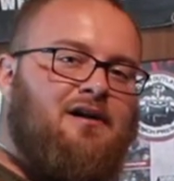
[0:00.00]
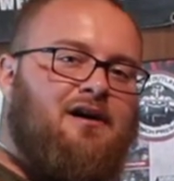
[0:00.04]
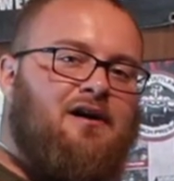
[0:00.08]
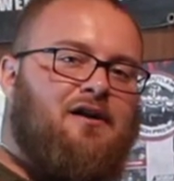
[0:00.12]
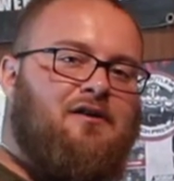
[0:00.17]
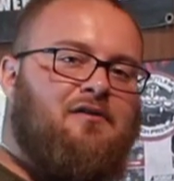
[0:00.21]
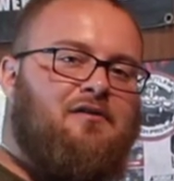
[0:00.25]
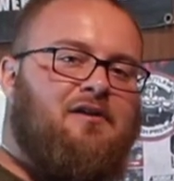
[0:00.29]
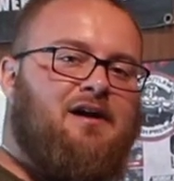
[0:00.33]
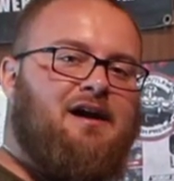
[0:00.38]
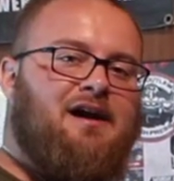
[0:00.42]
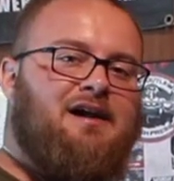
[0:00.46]

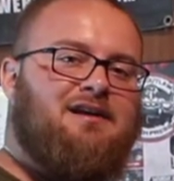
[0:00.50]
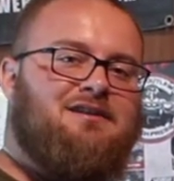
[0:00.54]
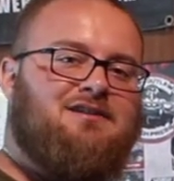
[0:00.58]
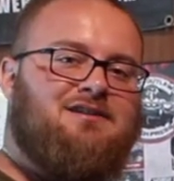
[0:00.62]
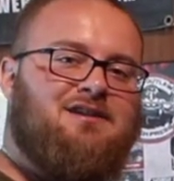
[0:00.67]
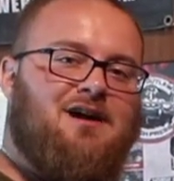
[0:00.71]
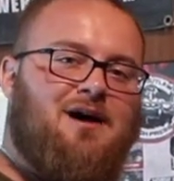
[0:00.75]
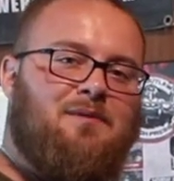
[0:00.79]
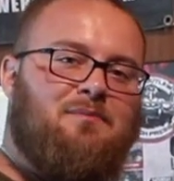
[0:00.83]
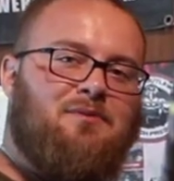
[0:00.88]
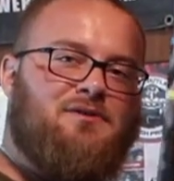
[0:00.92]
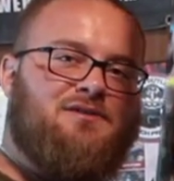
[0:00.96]
All right,
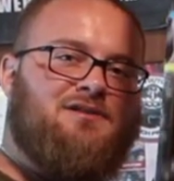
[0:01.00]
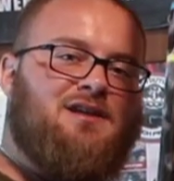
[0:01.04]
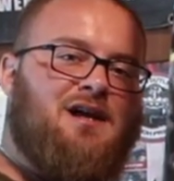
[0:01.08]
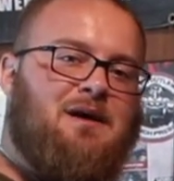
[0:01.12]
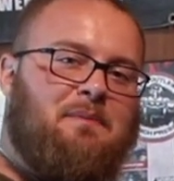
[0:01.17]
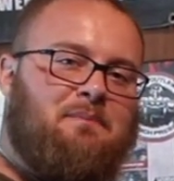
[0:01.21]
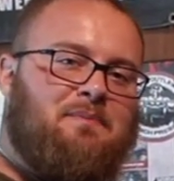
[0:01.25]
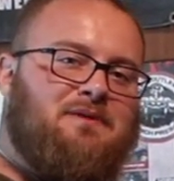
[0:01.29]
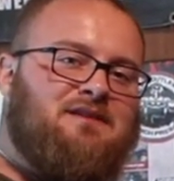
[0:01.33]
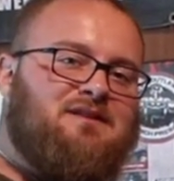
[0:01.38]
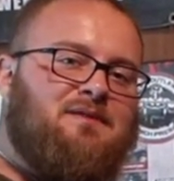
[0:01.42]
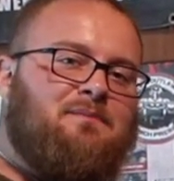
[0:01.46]
doubles
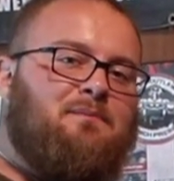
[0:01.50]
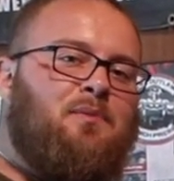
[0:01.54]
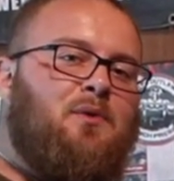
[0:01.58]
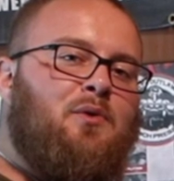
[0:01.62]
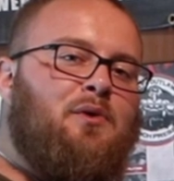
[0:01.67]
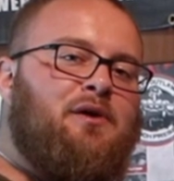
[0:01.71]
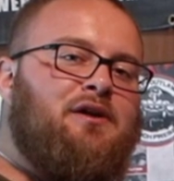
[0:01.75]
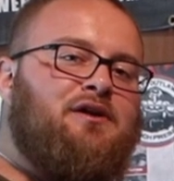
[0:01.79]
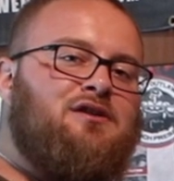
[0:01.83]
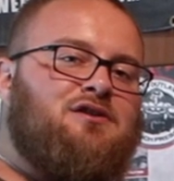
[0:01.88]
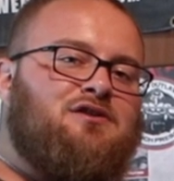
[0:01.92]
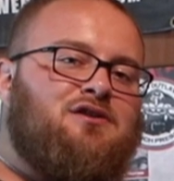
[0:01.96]
up as a
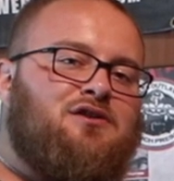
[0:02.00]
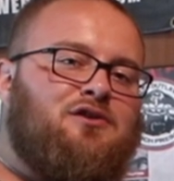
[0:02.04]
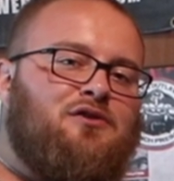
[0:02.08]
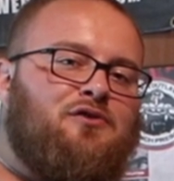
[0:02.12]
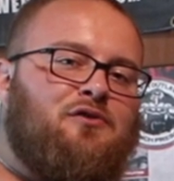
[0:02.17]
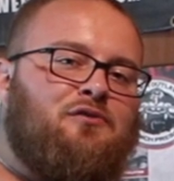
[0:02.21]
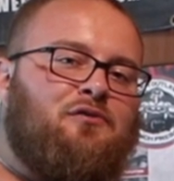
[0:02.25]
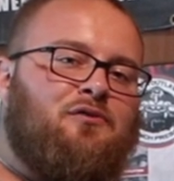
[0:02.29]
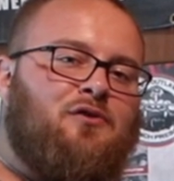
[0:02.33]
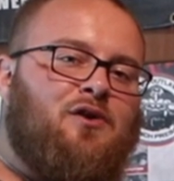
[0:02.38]
pointer too.